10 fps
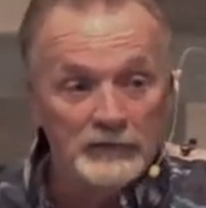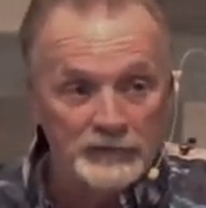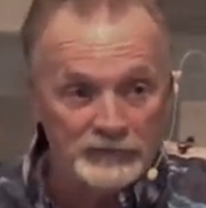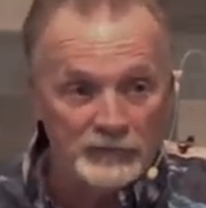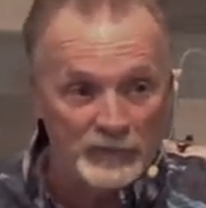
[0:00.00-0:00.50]

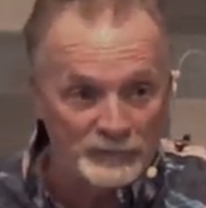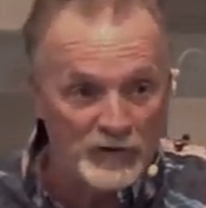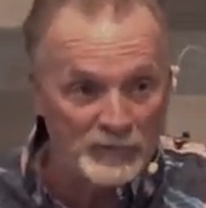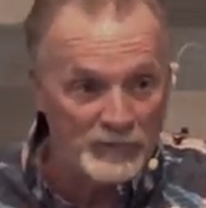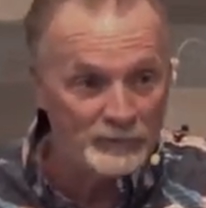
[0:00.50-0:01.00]
You see what I'm
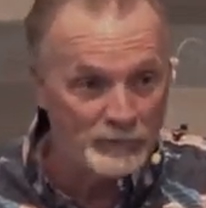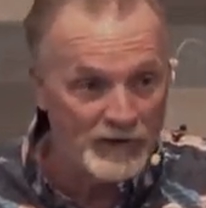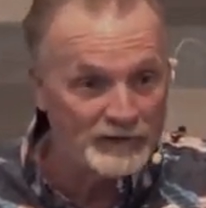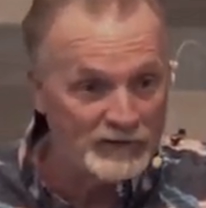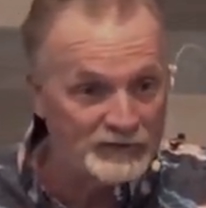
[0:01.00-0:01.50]
talking about,
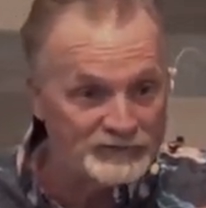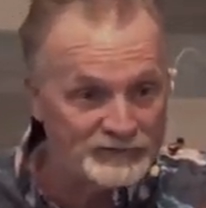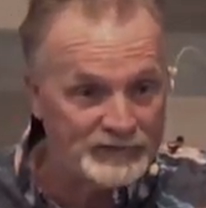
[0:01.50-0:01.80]
planting good